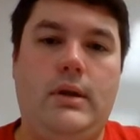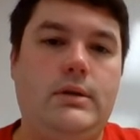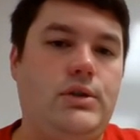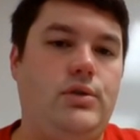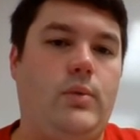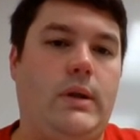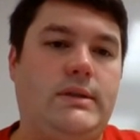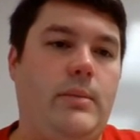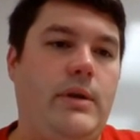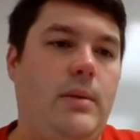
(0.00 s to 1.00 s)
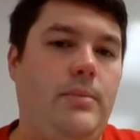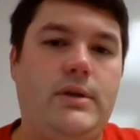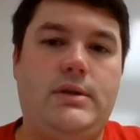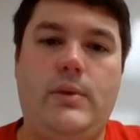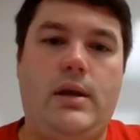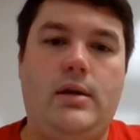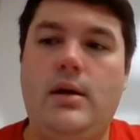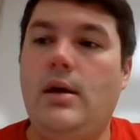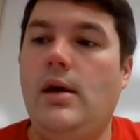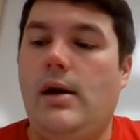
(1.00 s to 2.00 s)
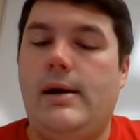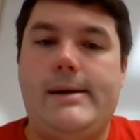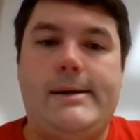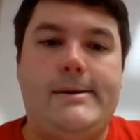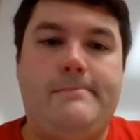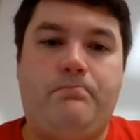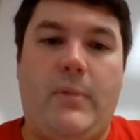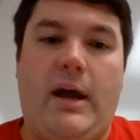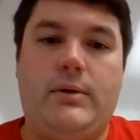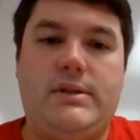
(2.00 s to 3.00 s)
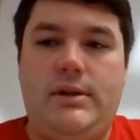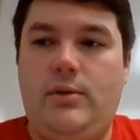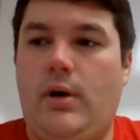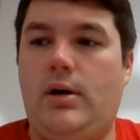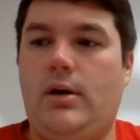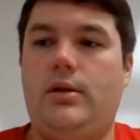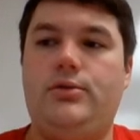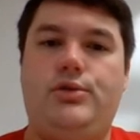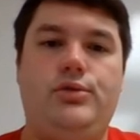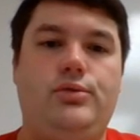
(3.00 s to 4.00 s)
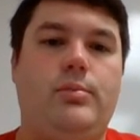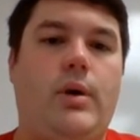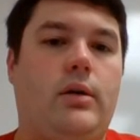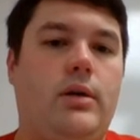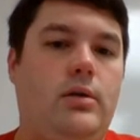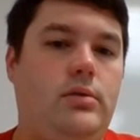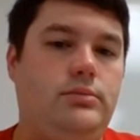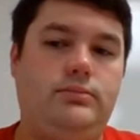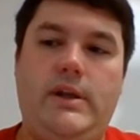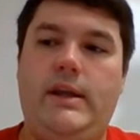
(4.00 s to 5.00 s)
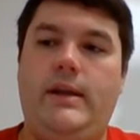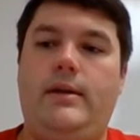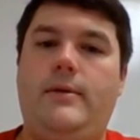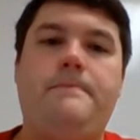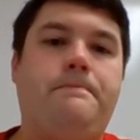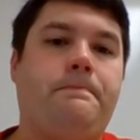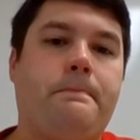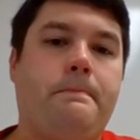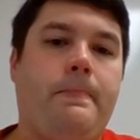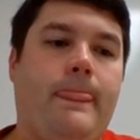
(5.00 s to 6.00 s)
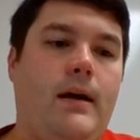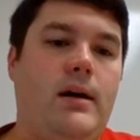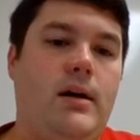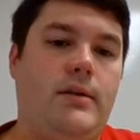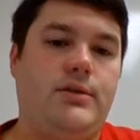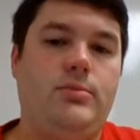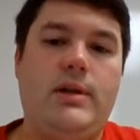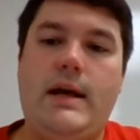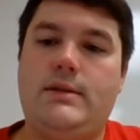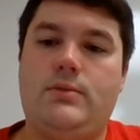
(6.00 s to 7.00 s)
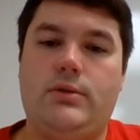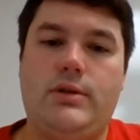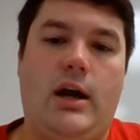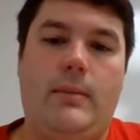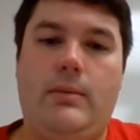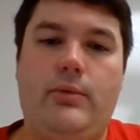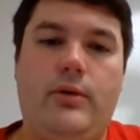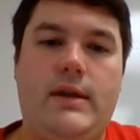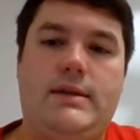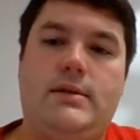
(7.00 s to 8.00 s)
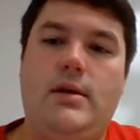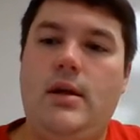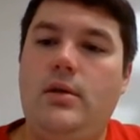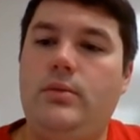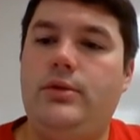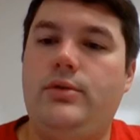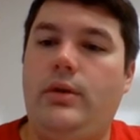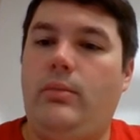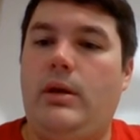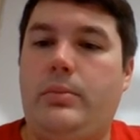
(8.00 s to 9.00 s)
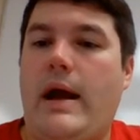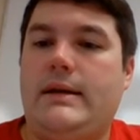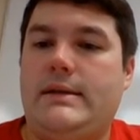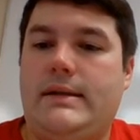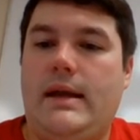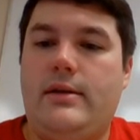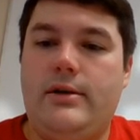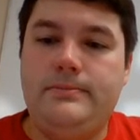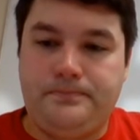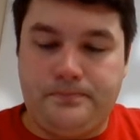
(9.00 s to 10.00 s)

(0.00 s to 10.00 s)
to what's coming up this week. I will see you all tomorrow in the Zoom class. We'll talk about more of this. We'll do a little bit of practice together.